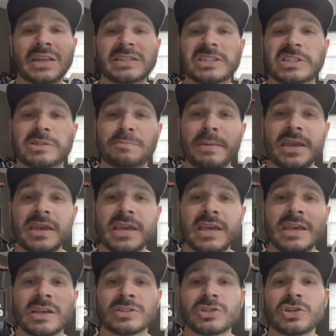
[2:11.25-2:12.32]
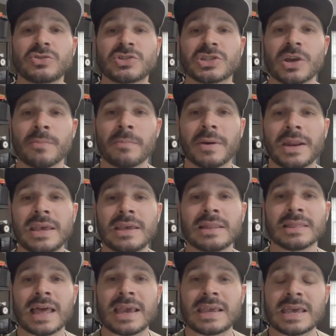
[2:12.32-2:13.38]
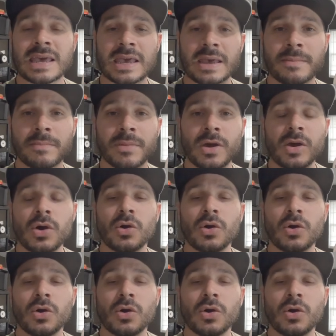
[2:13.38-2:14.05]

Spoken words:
then speaking to somebody like him